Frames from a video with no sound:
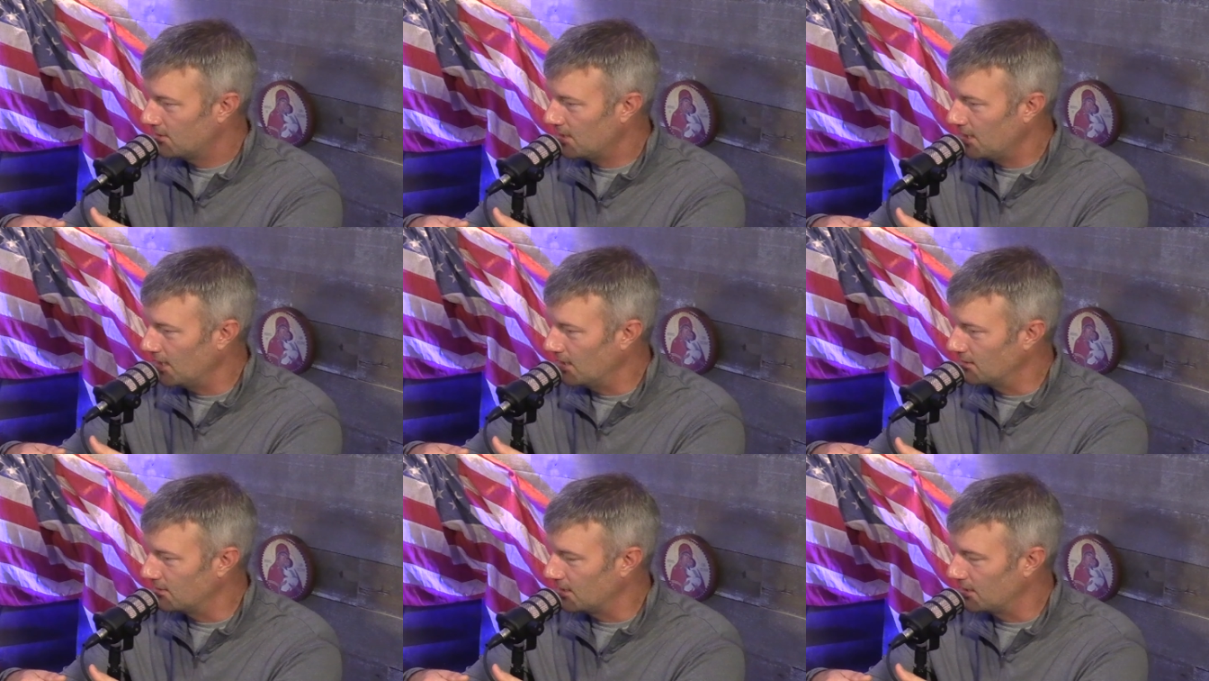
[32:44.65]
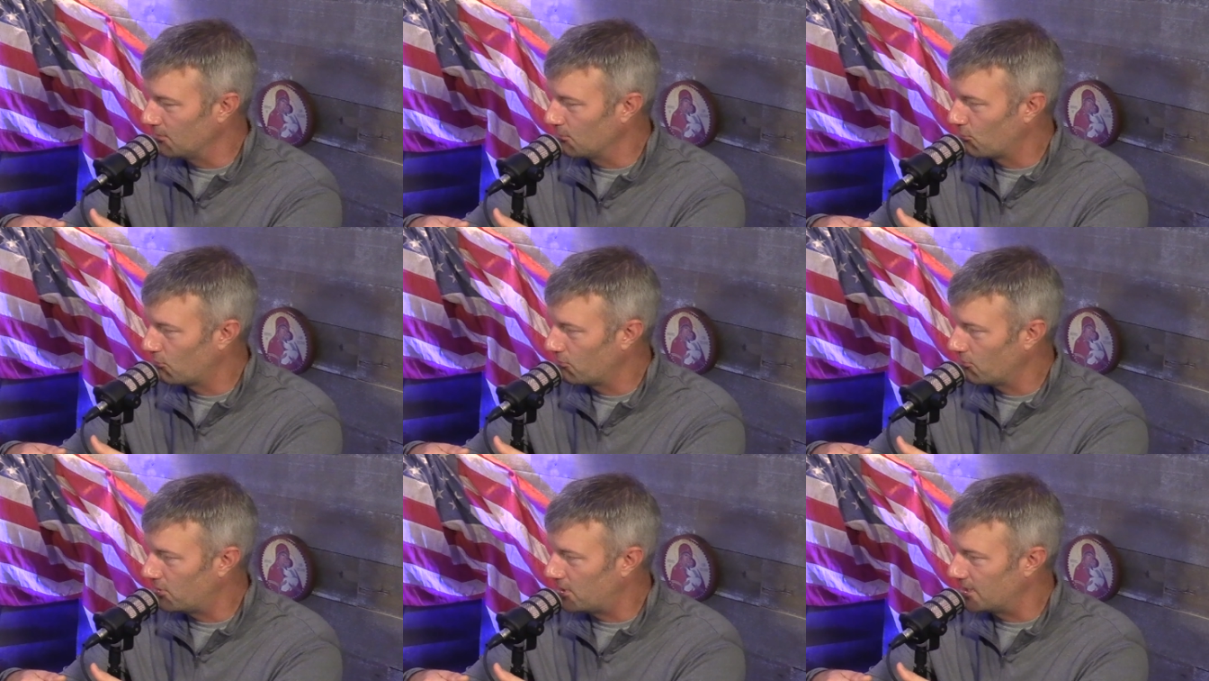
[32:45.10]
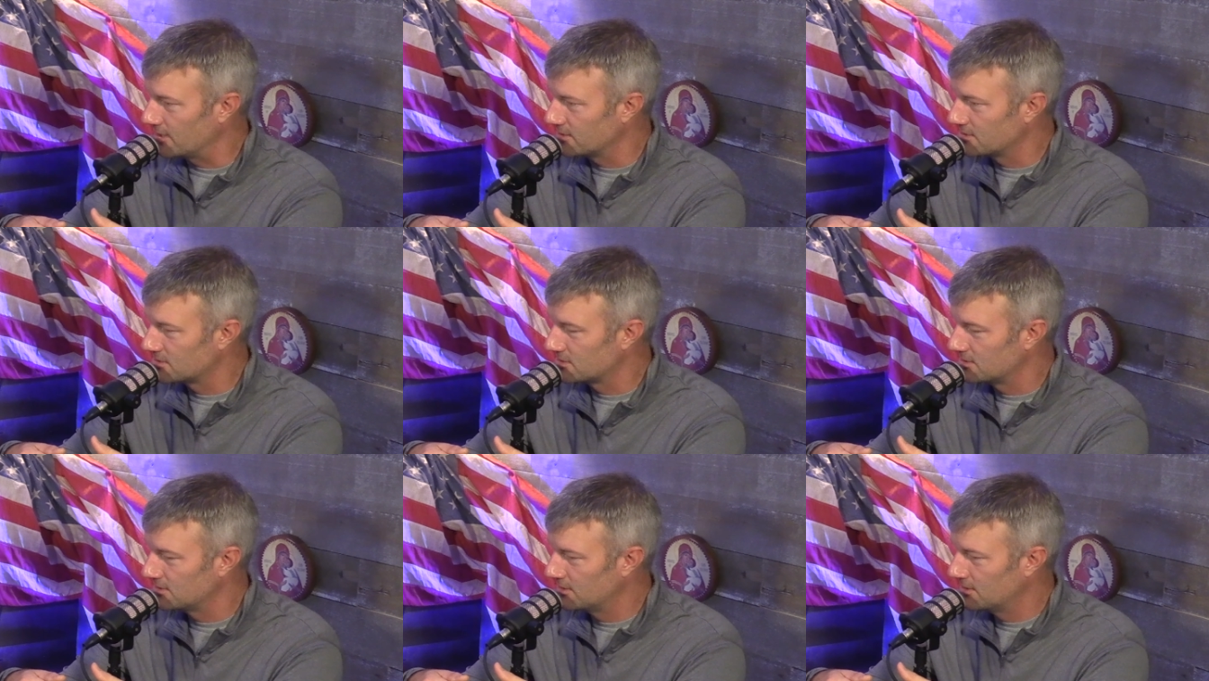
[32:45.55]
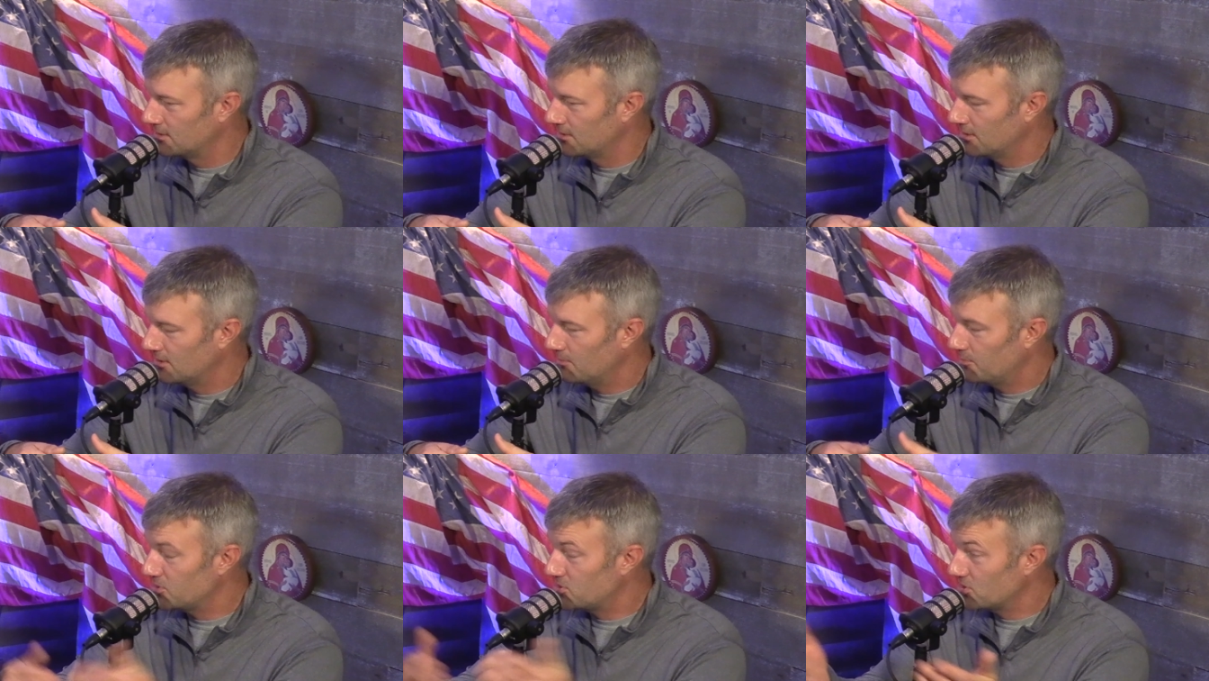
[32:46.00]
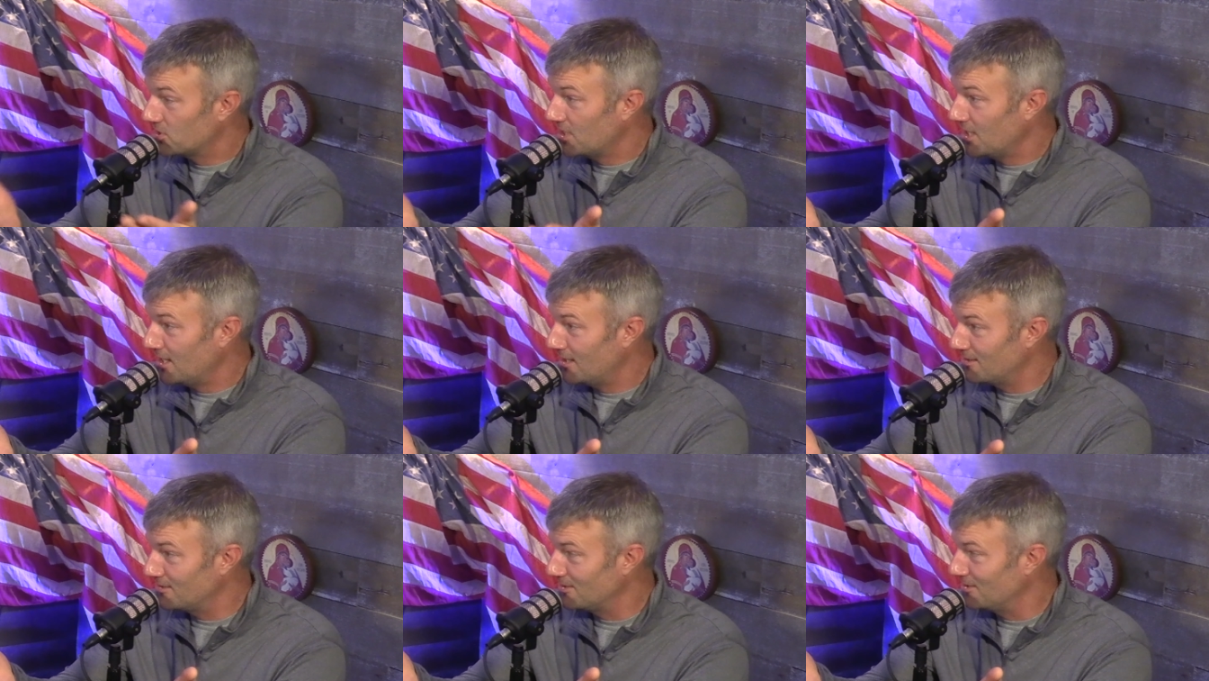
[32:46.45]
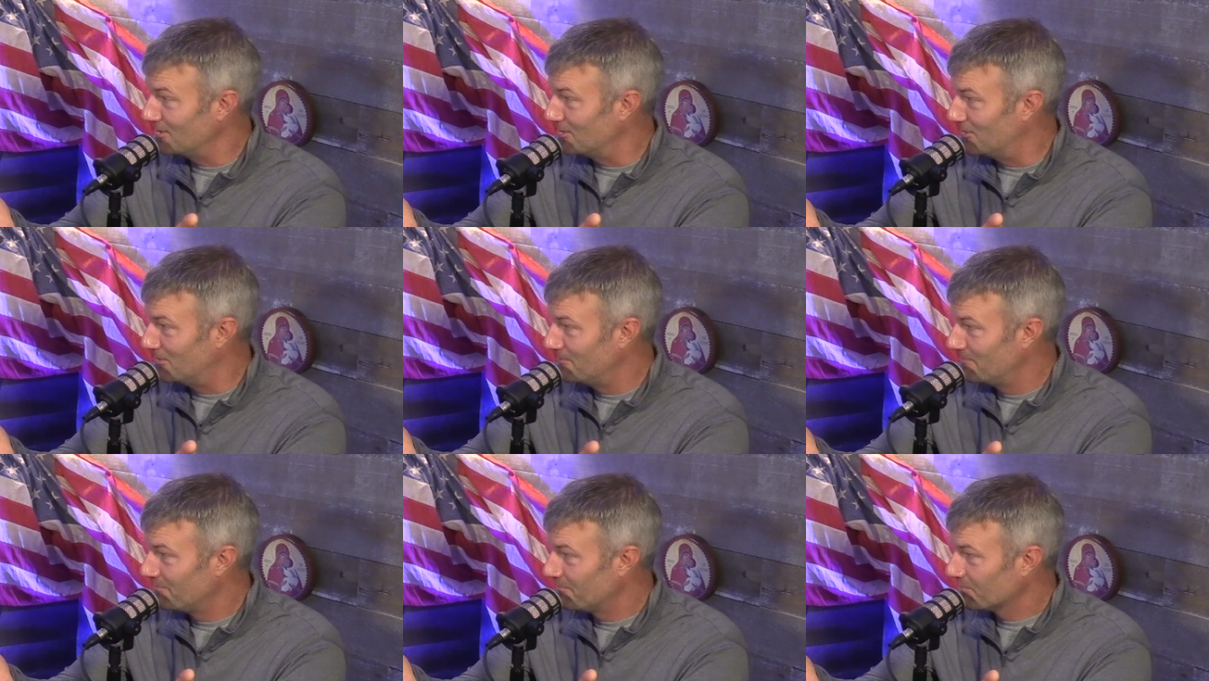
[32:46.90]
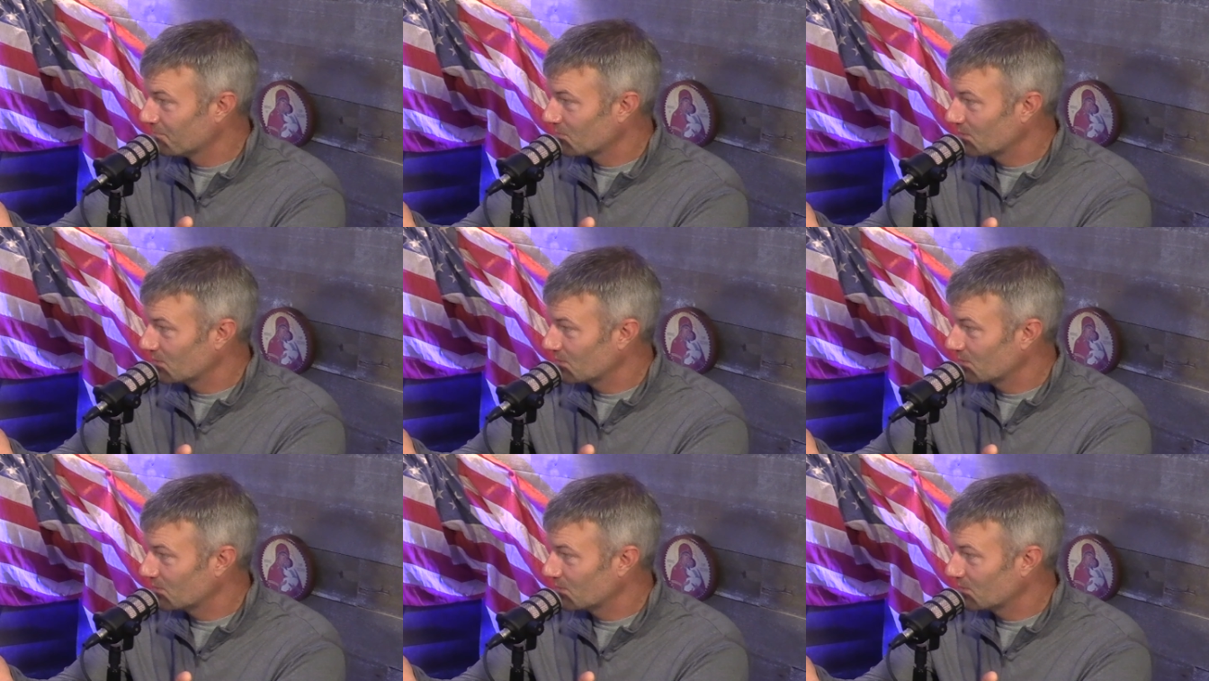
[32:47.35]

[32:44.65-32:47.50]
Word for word: and thoughts. But you can't, you know,